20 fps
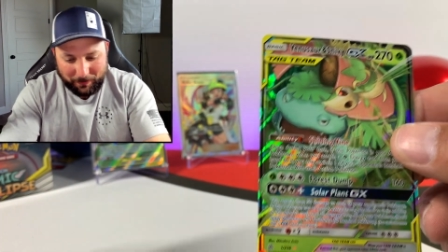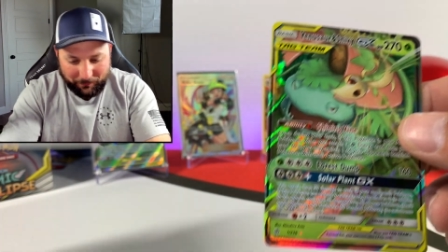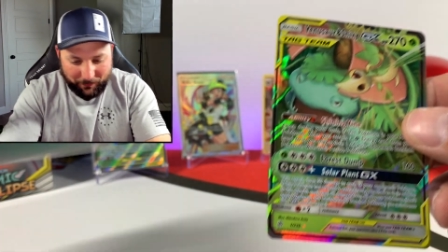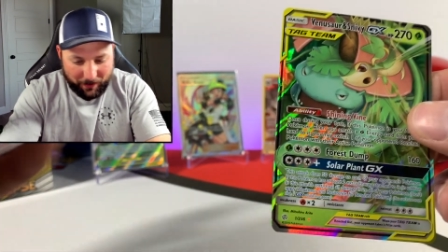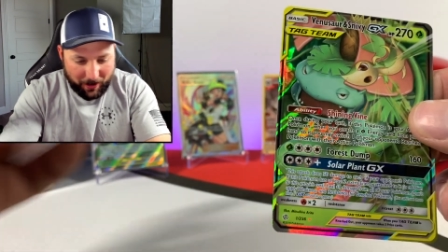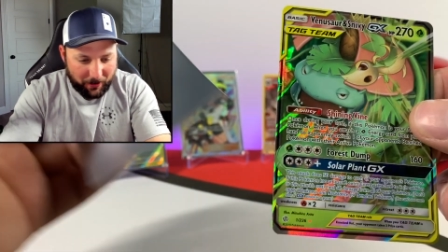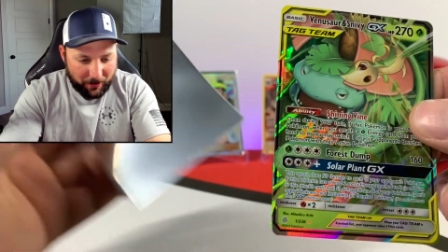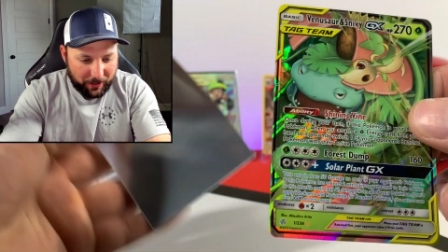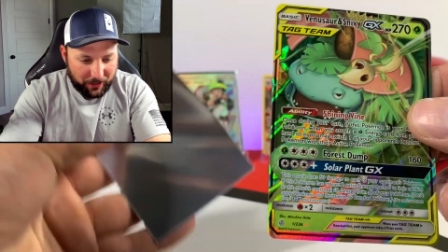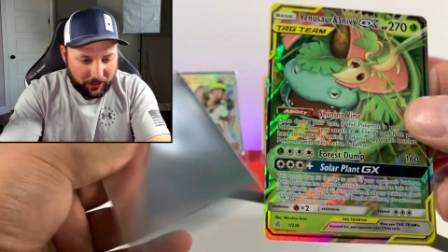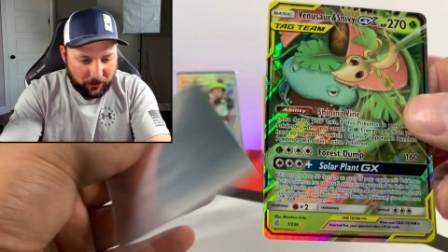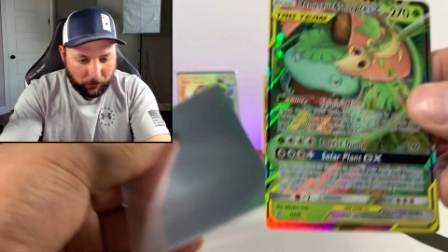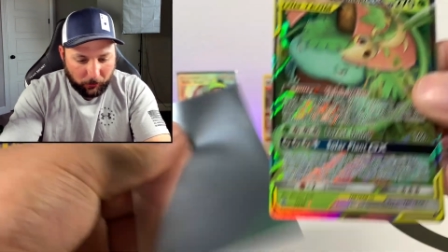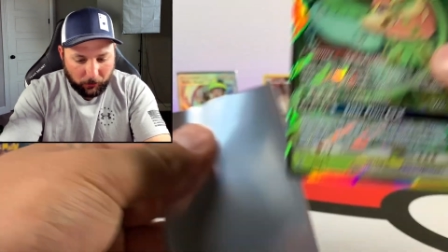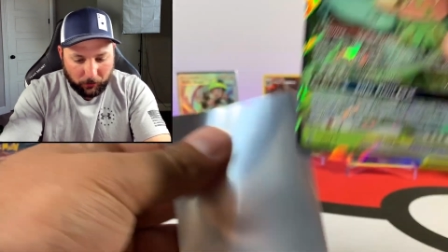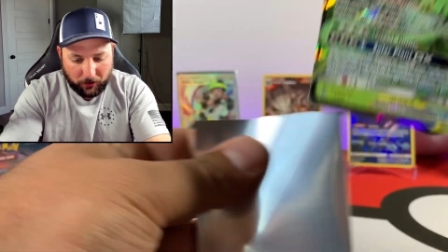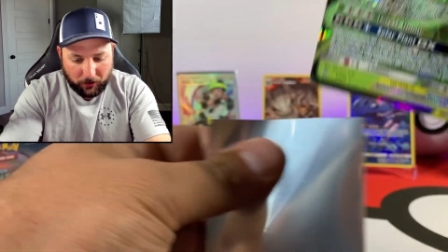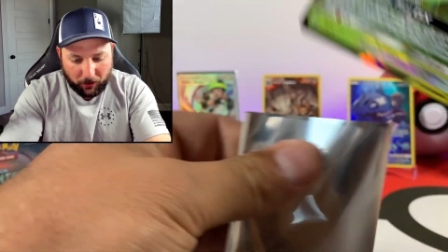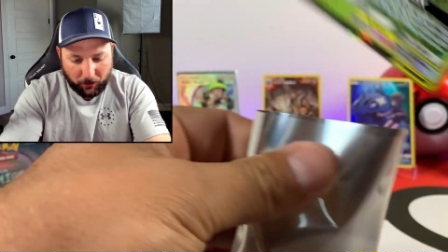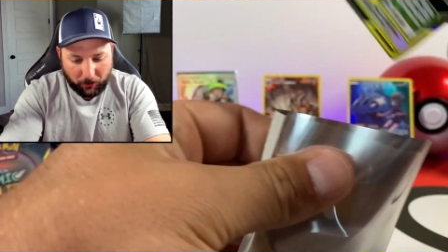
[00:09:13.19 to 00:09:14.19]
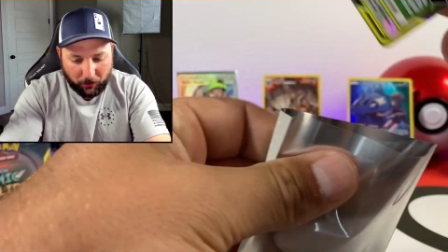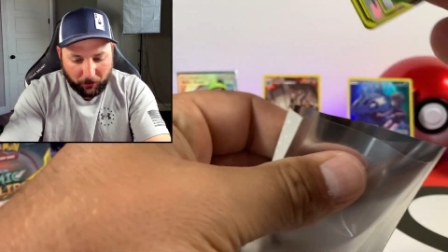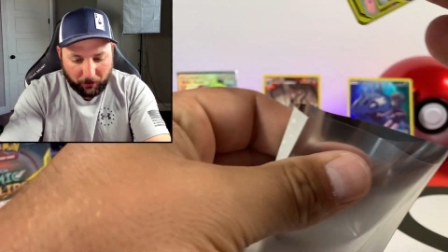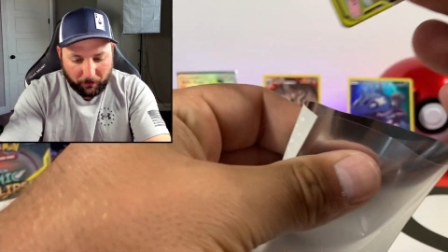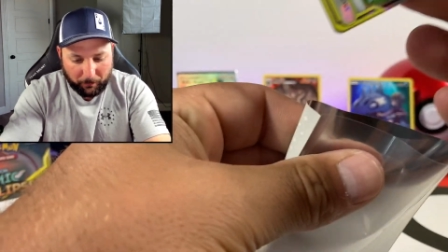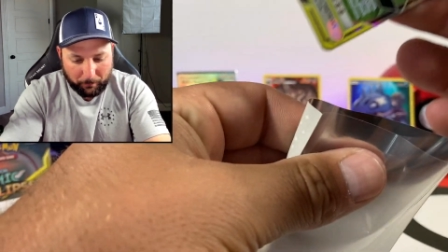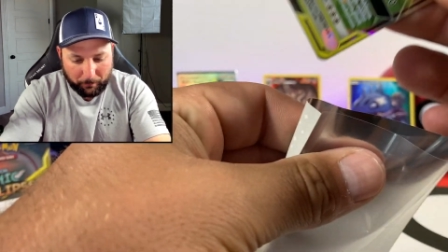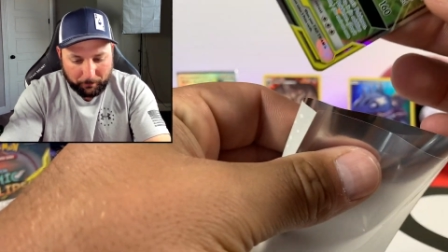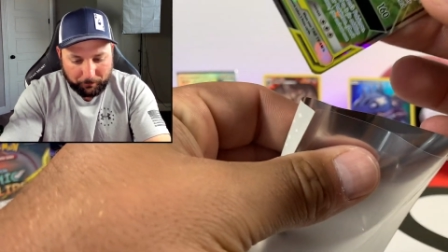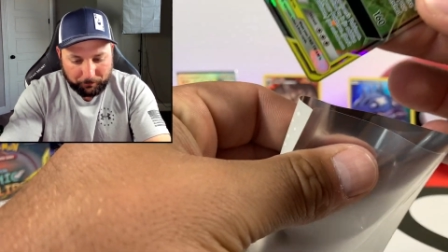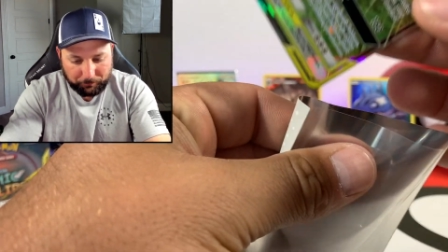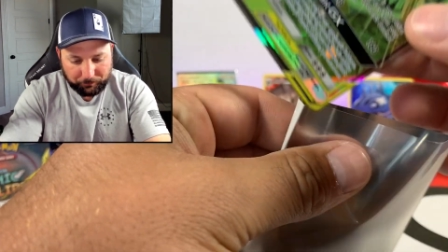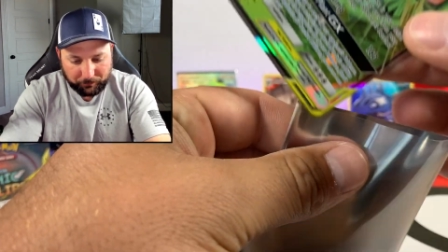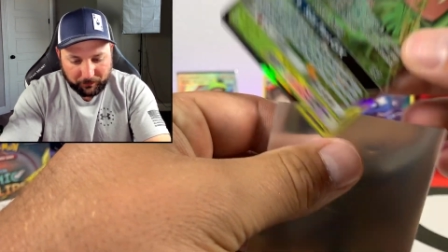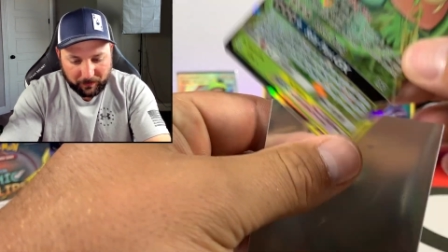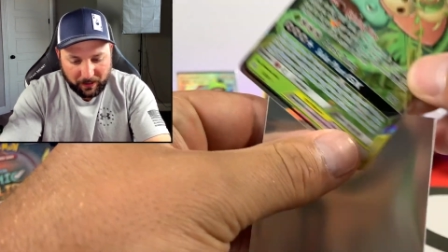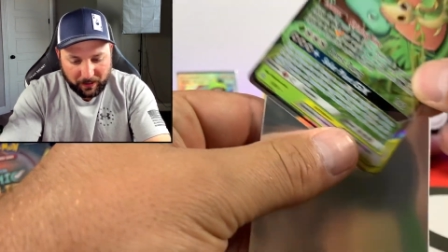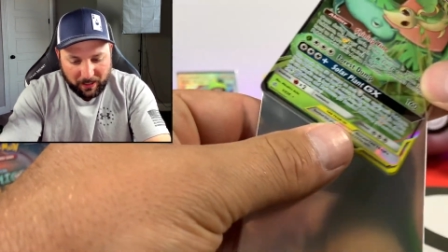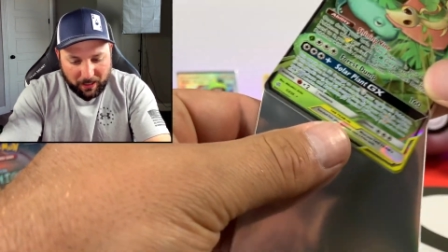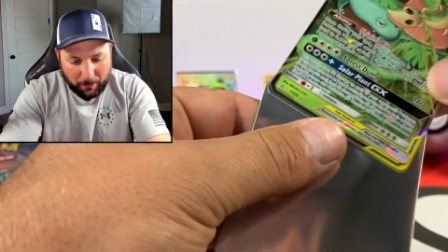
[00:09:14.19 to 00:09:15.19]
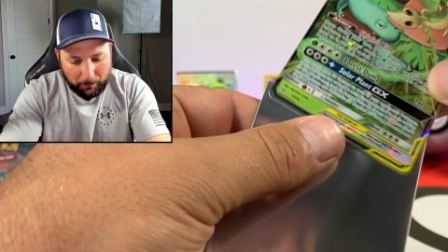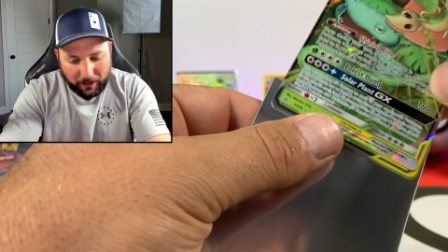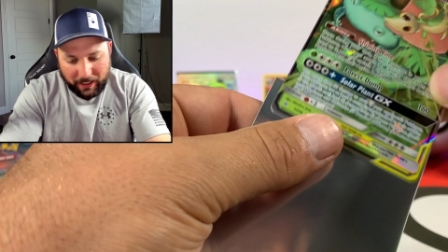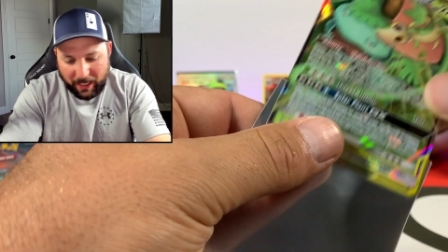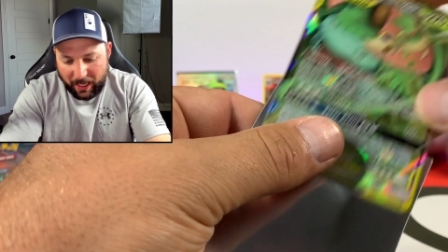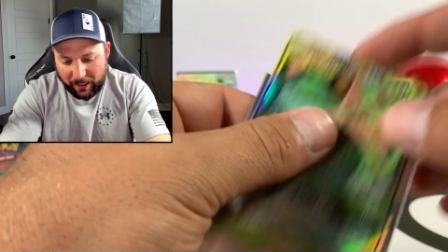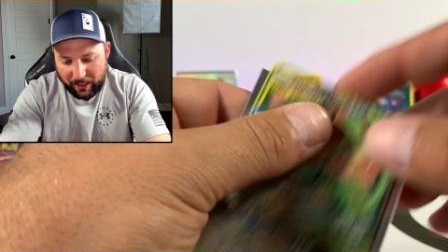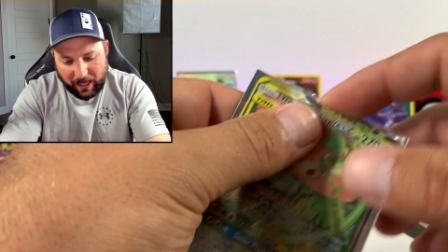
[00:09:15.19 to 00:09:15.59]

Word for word: Very cool card. But yeah,